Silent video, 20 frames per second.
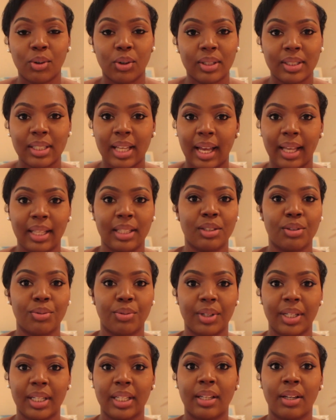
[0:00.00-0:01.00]
God's hand
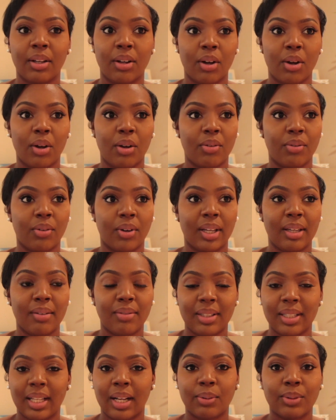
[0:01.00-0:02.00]
written over,
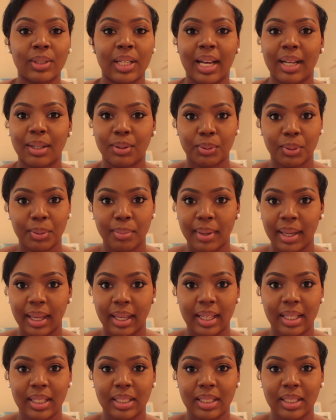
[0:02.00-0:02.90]
even down to how we met.